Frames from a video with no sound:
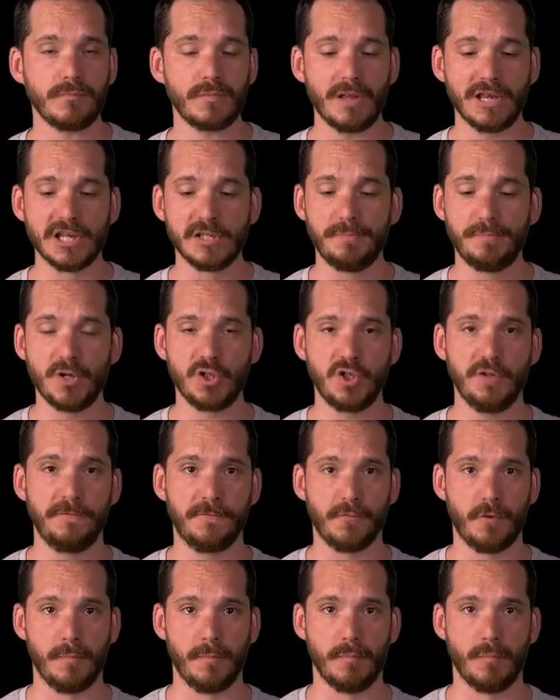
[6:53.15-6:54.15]
especially
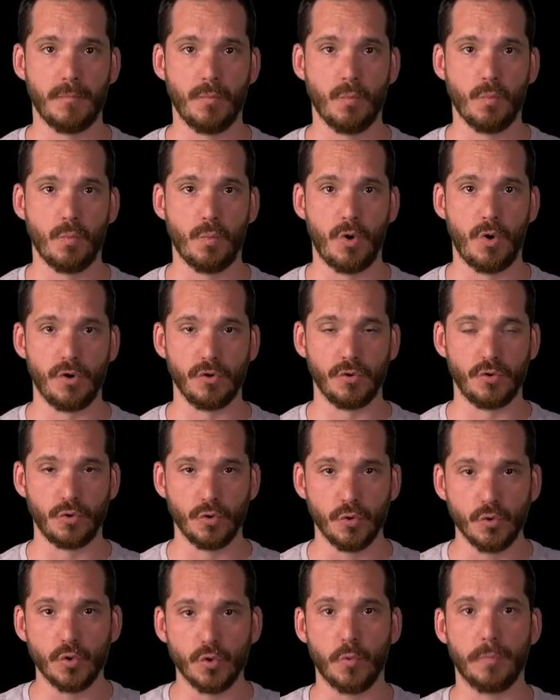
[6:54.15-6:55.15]
from what
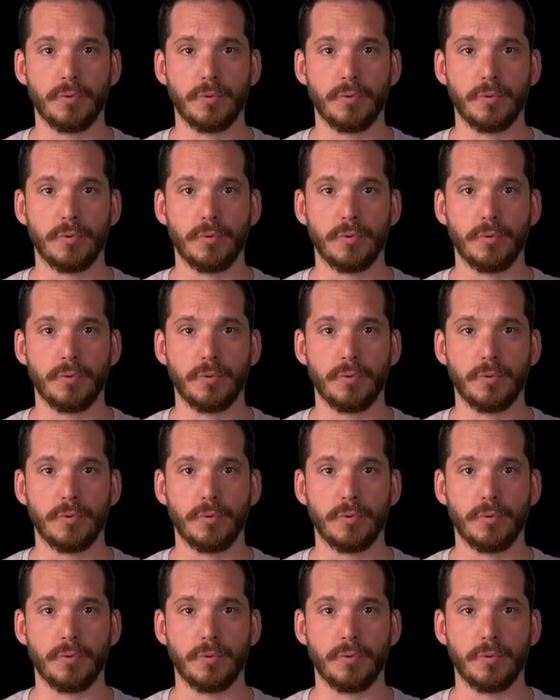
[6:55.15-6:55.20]
Google